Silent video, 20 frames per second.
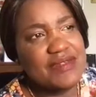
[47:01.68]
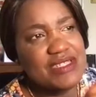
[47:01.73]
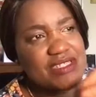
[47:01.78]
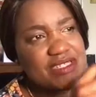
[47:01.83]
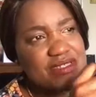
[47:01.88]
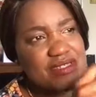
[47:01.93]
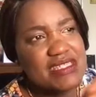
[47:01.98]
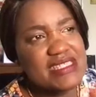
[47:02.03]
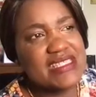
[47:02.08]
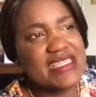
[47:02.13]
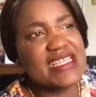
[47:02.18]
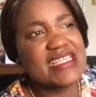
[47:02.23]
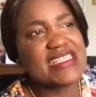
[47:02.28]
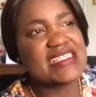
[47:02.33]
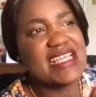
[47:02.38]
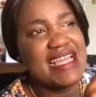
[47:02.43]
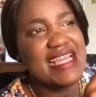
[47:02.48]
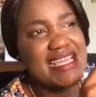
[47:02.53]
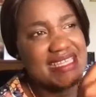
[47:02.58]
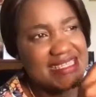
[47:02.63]
success
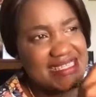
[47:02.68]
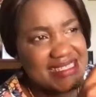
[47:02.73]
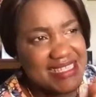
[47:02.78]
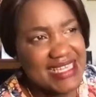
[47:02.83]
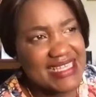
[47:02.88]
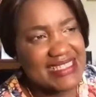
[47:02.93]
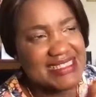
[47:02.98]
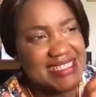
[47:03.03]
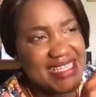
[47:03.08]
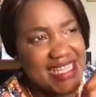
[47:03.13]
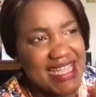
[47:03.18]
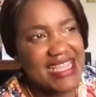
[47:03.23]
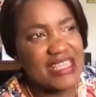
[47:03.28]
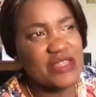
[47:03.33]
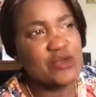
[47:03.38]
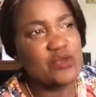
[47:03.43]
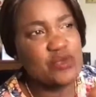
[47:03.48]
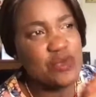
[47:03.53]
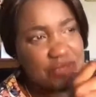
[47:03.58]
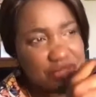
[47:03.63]
I get, I
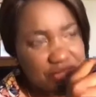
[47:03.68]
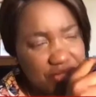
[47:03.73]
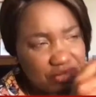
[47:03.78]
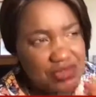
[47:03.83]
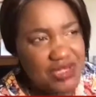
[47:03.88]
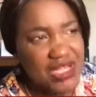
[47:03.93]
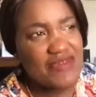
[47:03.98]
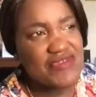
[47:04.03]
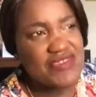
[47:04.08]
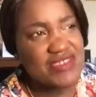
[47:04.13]
want to have